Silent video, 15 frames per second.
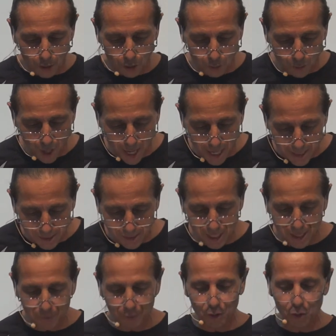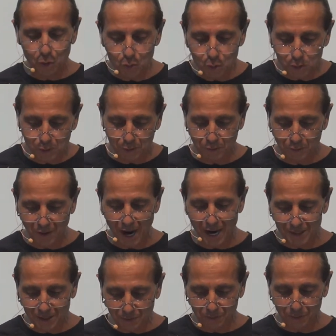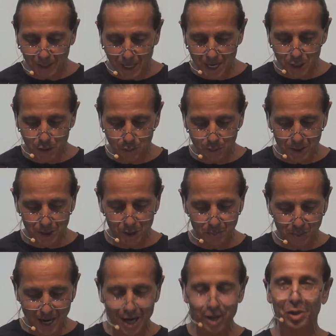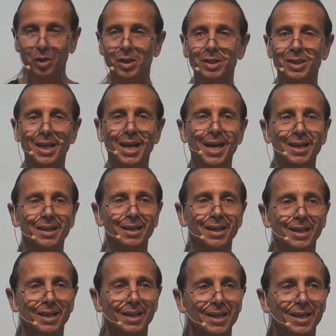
Christ have crucified the flesh with its passions and